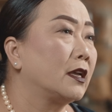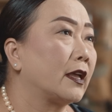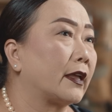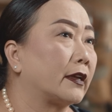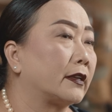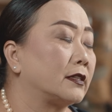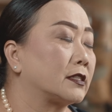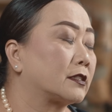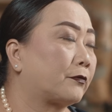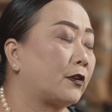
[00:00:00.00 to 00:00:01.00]
And
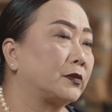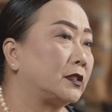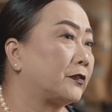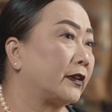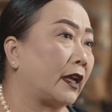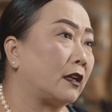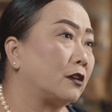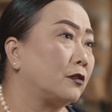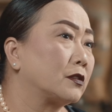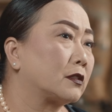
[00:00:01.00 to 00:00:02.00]
it's from different
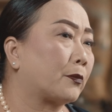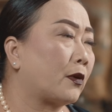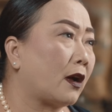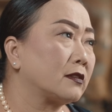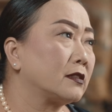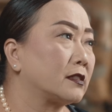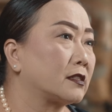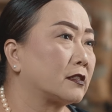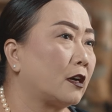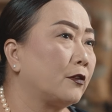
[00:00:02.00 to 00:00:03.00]
angles. The process
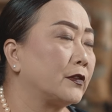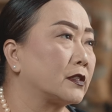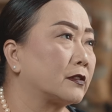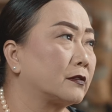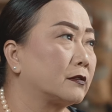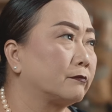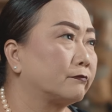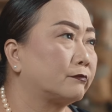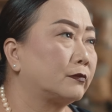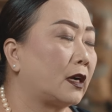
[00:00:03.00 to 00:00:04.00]
itself is,
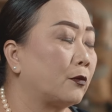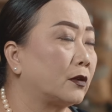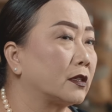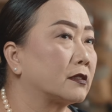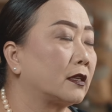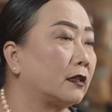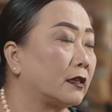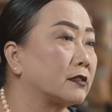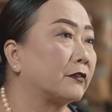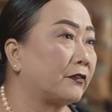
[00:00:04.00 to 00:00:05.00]
I want to say,
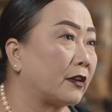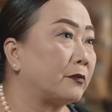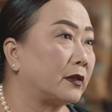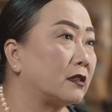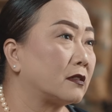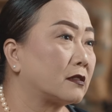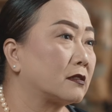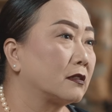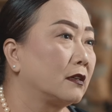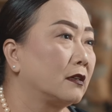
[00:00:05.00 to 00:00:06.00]
less than 5 minutes.
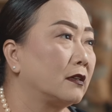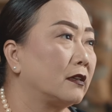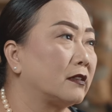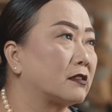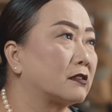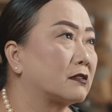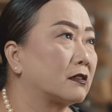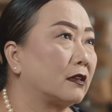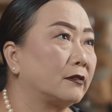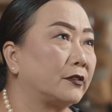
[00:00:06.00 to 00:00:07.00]
It's,
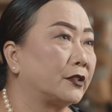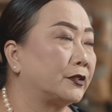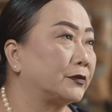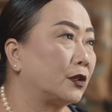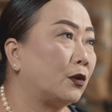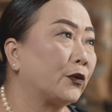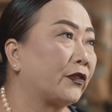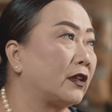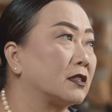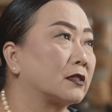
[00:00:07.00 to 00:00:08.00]
you know, the whole
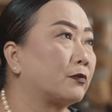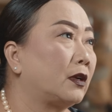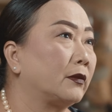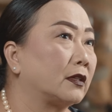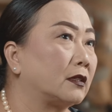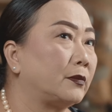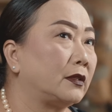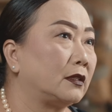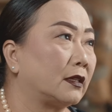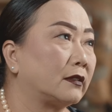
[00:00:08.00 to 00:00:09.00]
thing is probably going to be
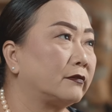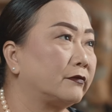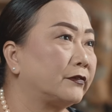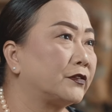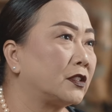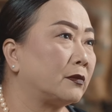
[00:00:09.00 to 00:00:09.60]
like 15